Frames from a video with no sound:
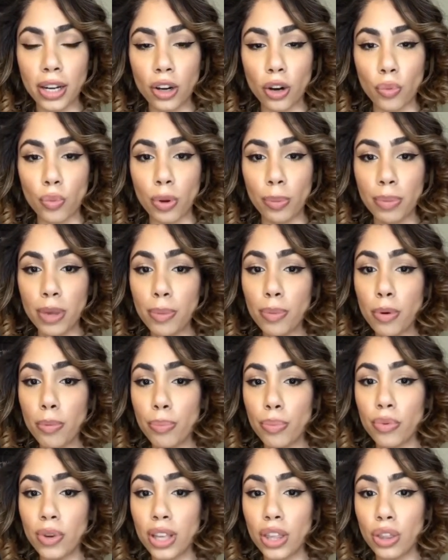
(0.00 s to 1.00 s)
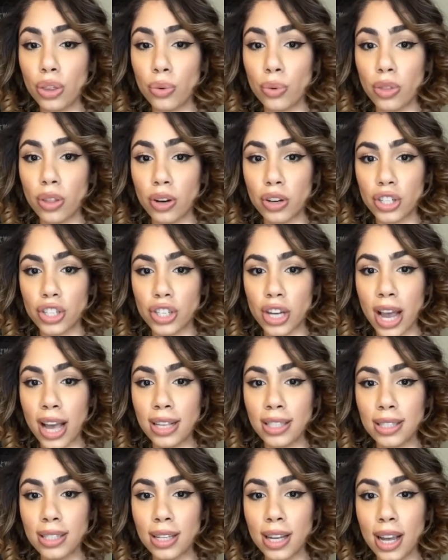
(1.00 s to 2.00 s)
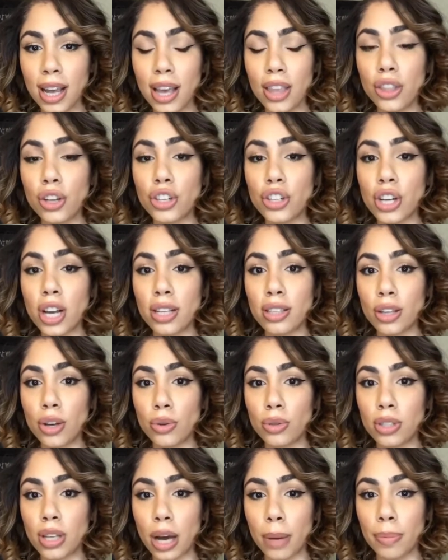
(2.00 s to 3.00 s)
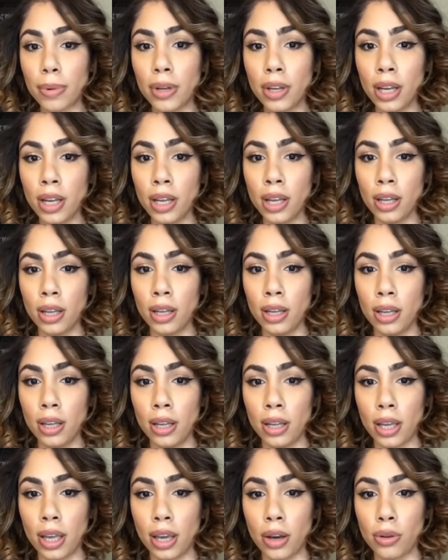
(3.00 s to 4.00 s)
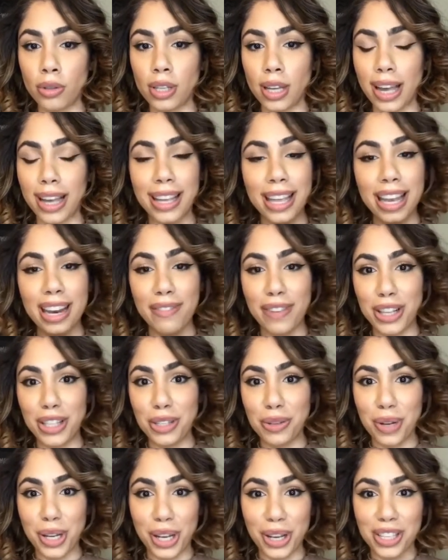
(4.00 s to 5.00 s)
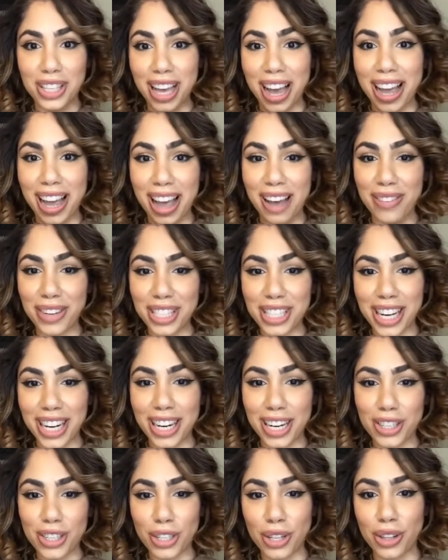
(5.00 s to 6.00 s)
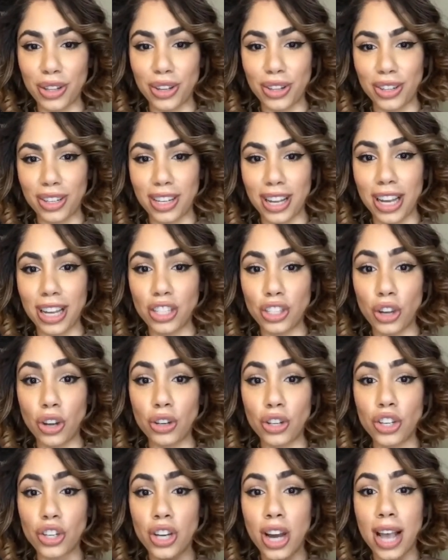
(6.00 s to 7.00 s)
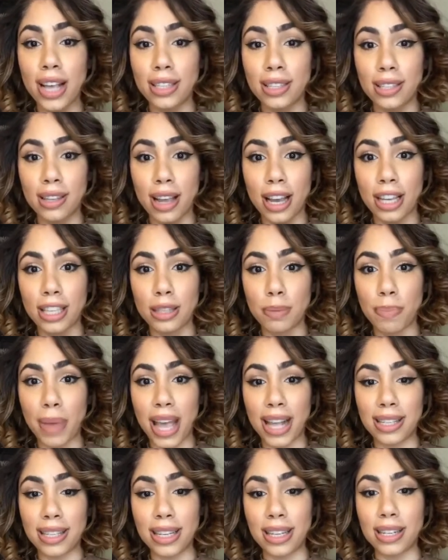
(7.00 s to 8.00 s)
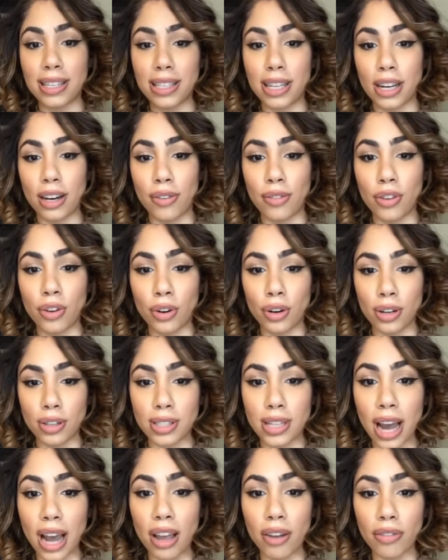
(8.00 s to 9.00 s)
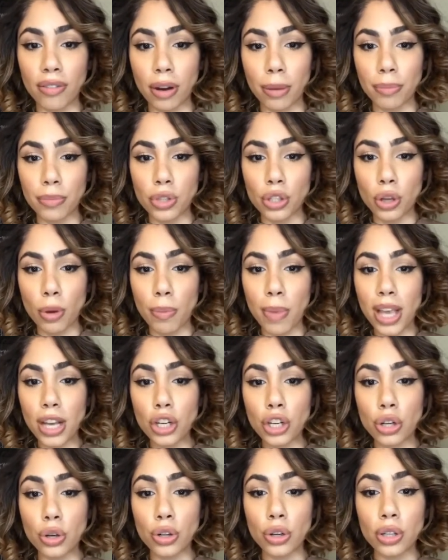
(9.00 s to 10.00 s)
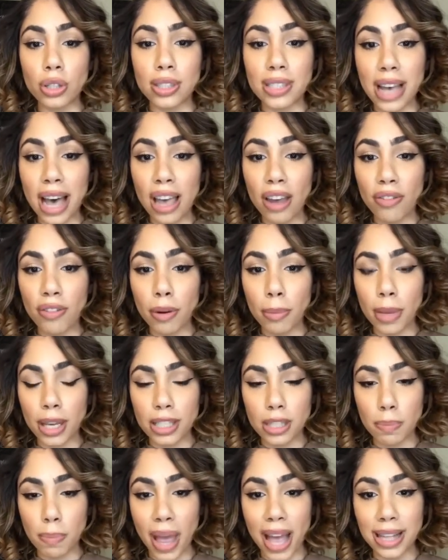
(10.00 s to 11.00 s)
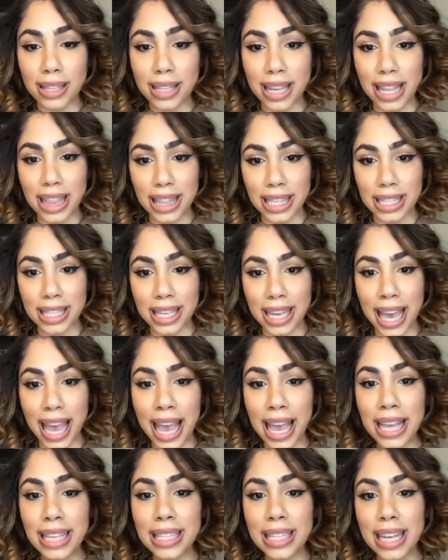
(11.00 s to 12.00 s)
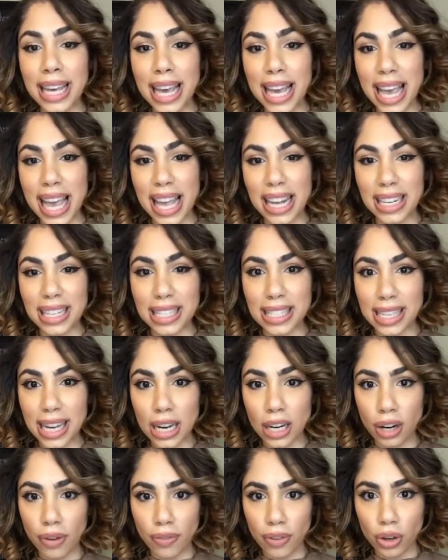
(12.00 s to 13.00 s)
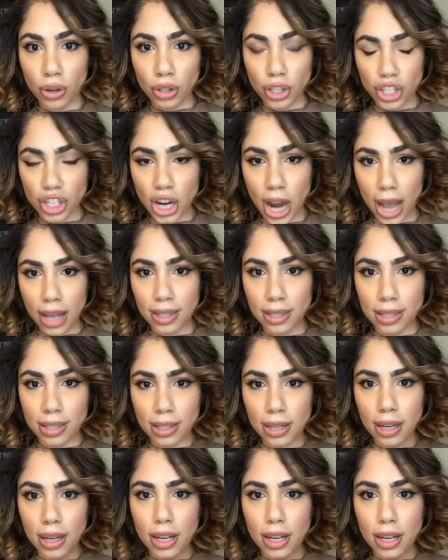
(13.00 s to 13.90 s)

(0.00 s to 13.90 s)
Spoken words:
When people breathe through their chest goes up. It goes like, I can't even do it because I haven't done it so long. Your chest expands instead of your diaphragm. So make sure your diaphragm expands in this case instead of your chest.